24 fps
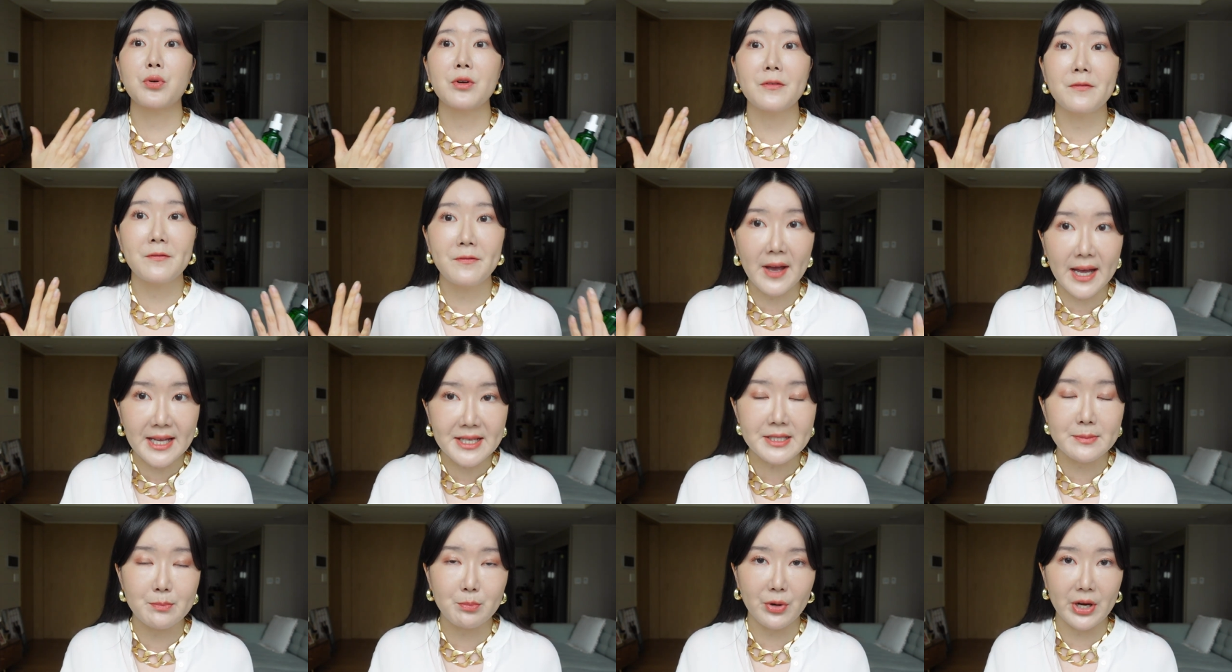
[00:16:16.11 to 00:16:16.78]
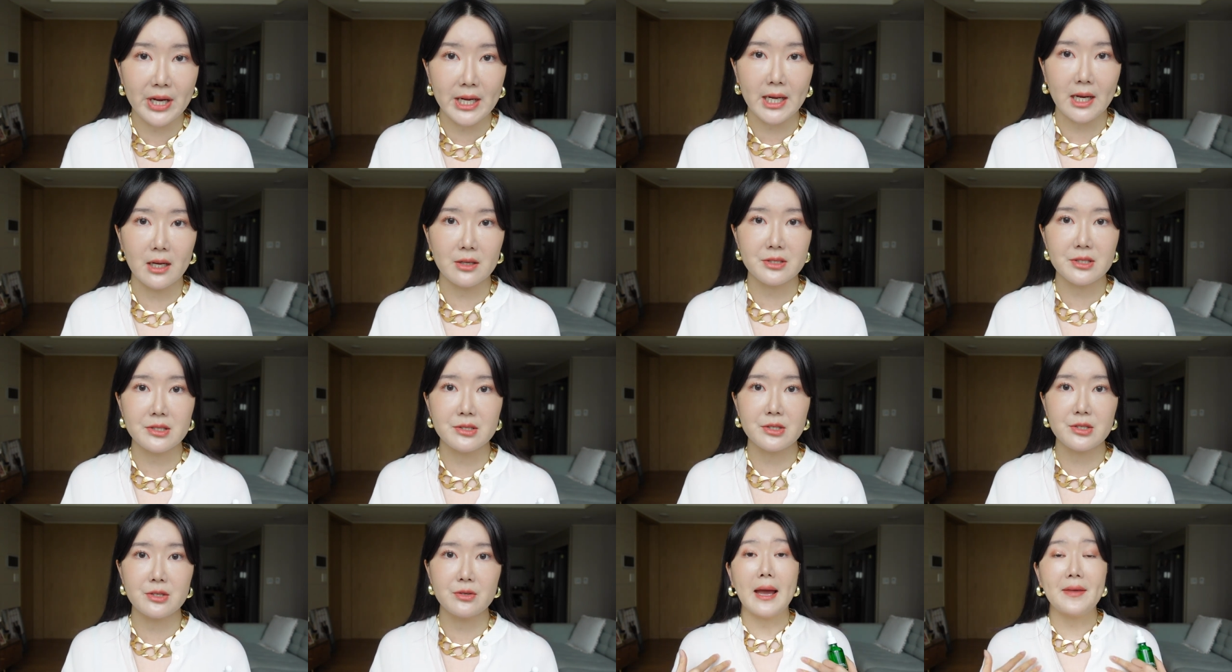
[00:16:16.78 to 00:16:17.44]
prevent breakouts
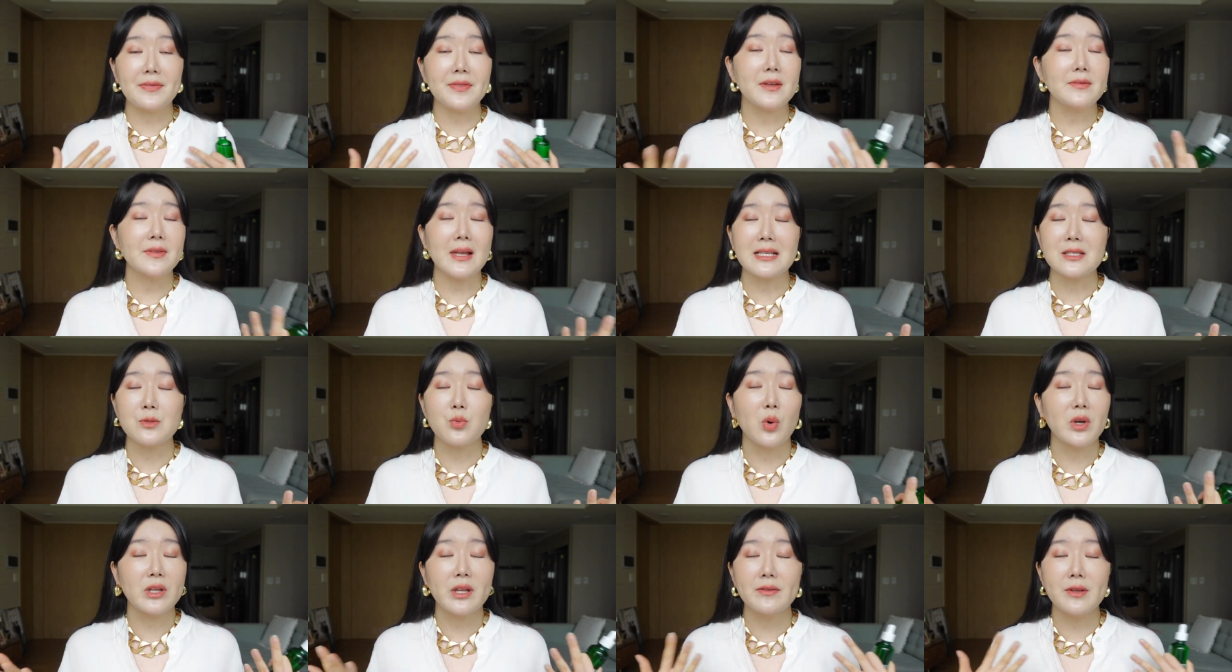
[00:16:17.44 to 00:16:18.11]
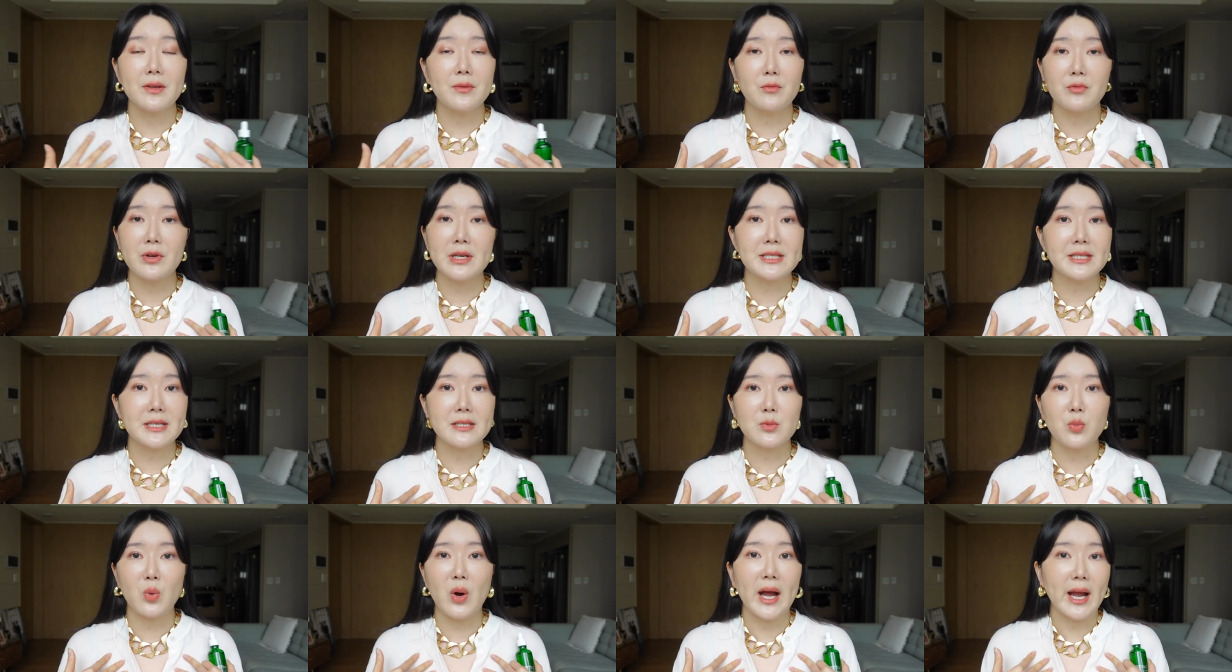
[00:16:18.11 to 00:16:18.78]
too. I think that's one of the
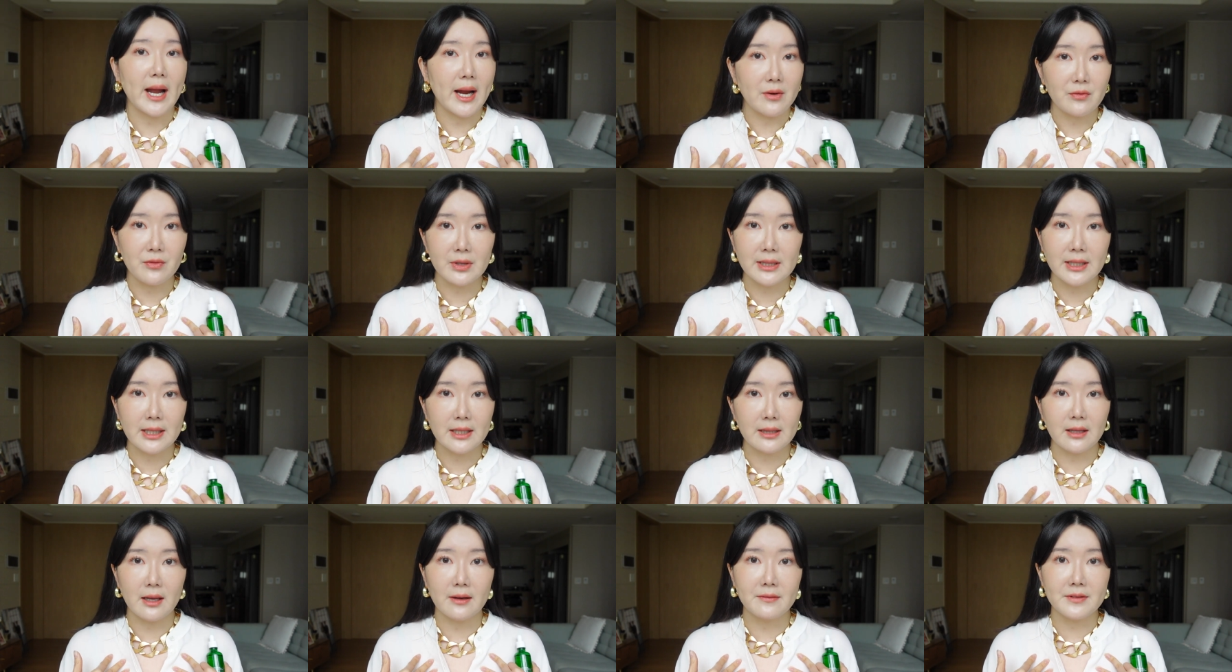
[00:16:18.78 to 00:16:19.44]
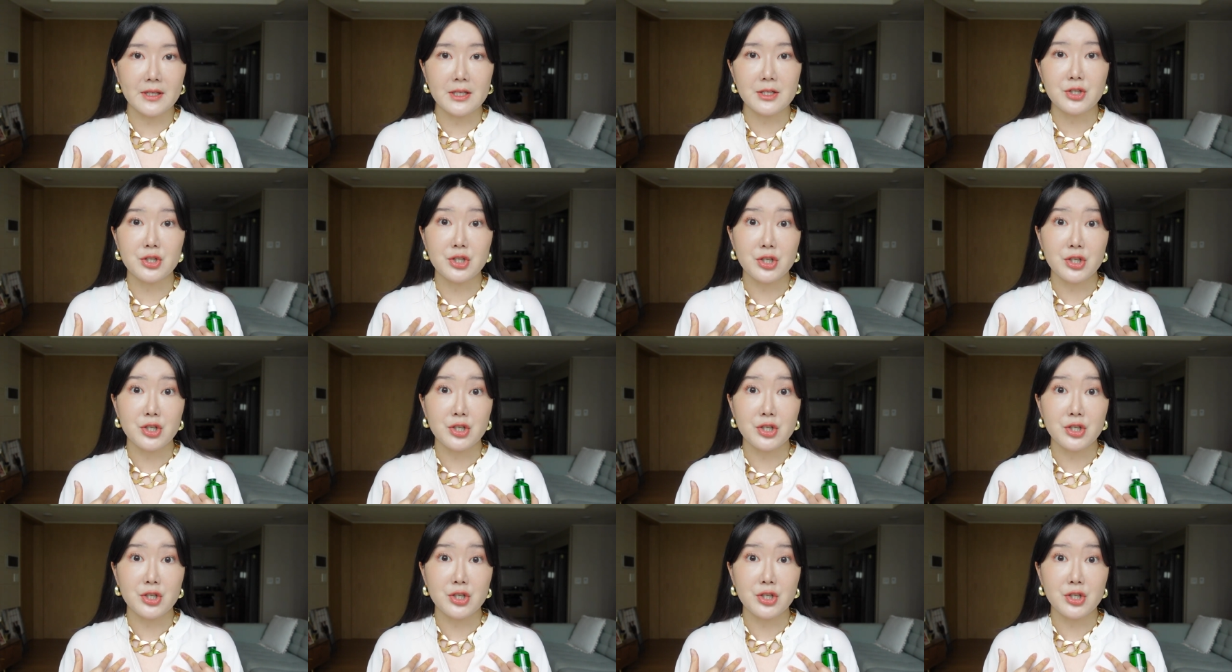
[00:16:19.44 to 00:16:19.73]
reasons why I really loved it